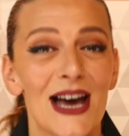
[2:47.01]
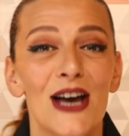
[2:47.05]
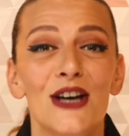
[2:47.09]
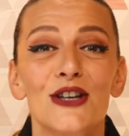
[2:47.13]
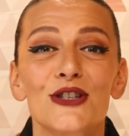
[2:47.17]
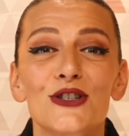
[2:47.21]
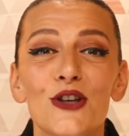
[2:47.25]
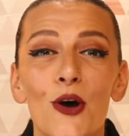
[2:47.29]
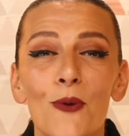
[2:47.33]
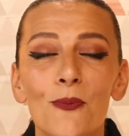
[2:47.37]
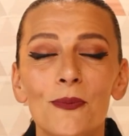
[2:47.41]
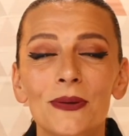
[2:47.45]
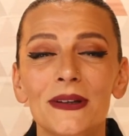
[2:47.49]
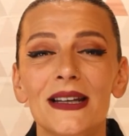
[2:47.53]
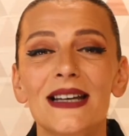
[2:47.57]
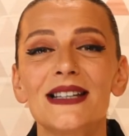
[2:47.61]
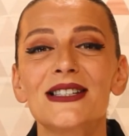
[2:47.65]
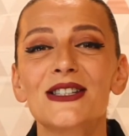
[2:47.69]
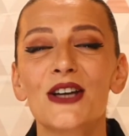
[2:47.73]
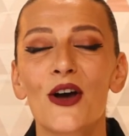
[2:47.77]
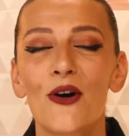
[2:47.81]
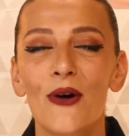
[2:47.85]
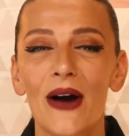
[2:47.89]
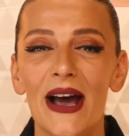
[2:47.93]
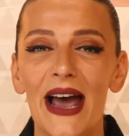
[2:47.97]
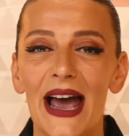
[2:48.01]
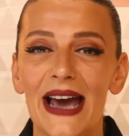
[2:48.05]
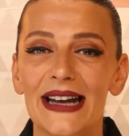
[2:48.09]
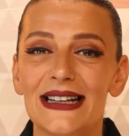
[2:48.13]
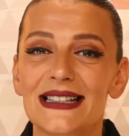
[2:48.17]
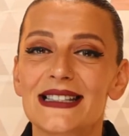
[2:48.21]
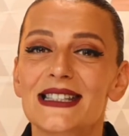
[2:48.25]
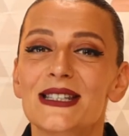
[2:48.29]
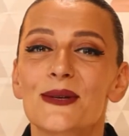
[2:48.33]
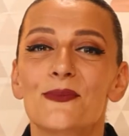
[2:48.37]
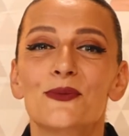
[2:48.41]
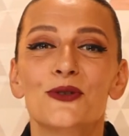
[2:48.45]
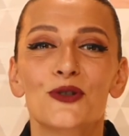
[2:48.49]
So please go ahead
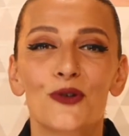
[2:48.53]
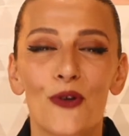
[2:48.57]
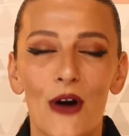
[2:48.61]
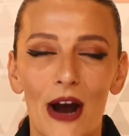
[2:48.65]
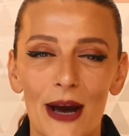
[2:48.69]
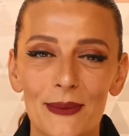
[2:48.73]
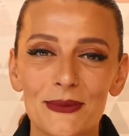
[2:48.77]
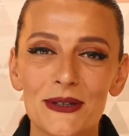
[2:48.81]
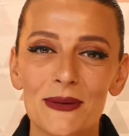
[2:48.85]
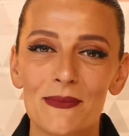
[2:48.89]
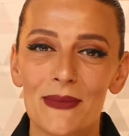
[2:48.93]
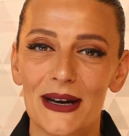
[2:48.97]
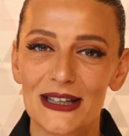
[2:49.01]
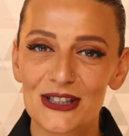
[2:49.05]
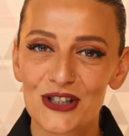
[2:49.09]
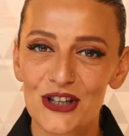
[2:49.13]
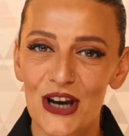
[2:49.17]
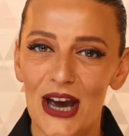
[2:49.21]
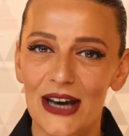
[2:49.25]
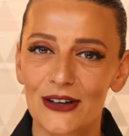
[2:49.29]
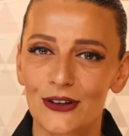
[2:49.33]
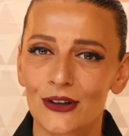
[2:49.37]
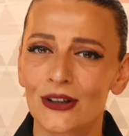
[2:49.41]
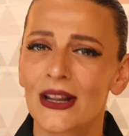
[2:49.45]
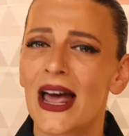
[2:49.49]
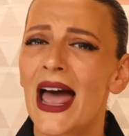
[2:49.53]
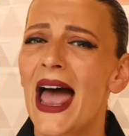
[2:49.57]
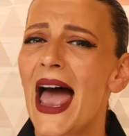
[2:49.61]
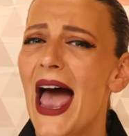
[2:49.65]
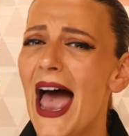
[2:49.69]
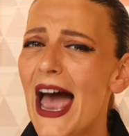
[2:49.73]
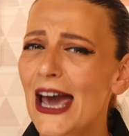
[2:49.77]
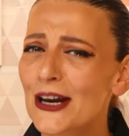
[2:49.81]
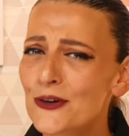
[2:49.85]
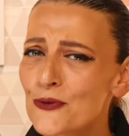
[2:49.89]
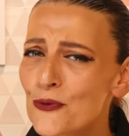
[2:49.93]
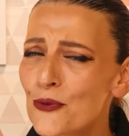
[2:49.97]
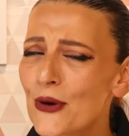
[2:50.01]
and subscribe to my channel
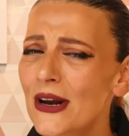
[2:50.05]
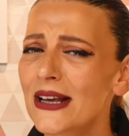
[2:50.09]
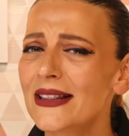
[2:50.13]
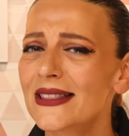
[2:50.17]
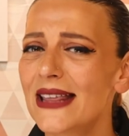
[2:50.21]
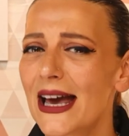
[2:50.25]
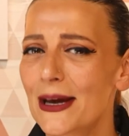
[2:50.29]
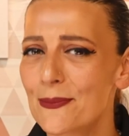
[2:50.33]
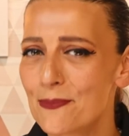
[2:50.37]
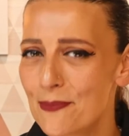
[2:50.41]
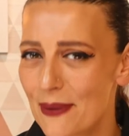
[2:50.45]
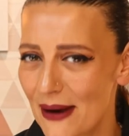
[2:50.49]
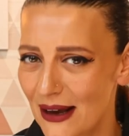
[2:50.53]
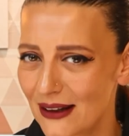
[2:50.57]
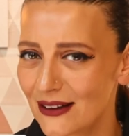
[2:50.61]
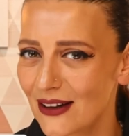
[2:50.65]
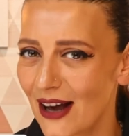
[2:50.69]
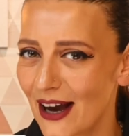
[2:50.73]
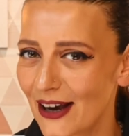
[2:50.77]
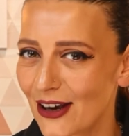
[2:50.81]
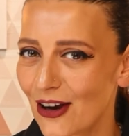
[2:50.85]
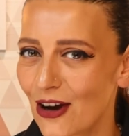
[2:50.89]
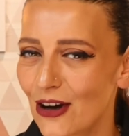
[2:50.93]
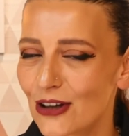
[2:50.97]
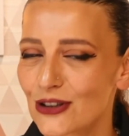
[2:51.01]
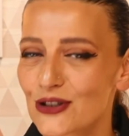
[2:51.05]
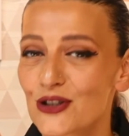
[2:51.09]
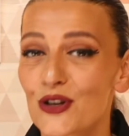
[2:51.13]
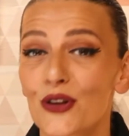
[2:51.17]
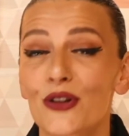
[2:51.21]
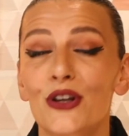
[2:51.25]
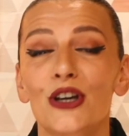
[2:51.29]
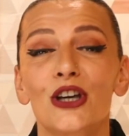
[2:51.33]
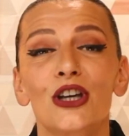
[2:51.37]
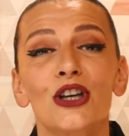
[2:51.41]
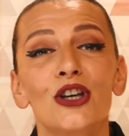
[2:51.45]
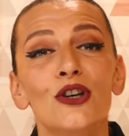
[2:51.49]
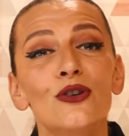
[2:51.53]
and ring that bell icon so
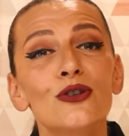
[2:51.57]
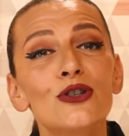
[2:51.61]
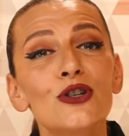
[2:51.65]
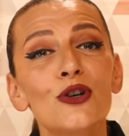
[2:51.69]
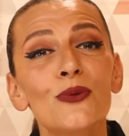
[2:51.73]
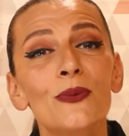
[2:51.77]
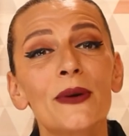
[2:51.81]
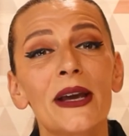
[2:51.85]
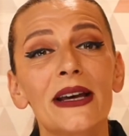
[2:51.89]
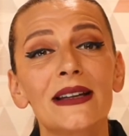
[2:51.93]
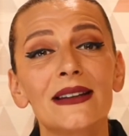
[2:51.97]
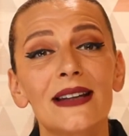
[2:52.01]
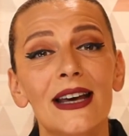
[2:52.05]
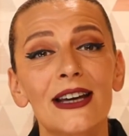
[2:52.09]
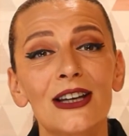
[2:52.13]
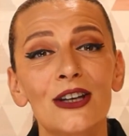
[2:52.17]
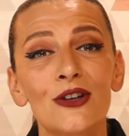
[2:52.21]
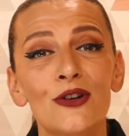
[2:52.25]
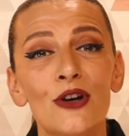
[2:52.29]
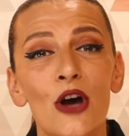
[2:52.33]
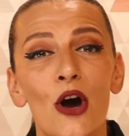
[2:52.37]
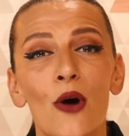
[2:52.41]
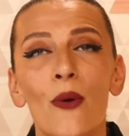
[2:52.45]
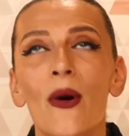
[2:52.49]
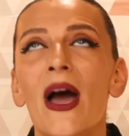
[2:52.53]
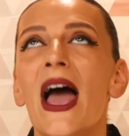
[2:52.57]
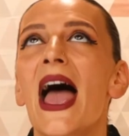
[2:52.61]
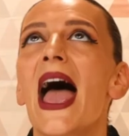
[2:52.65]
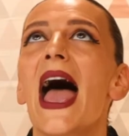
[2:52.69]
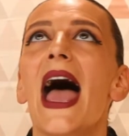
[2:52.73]
that YouTube can let you know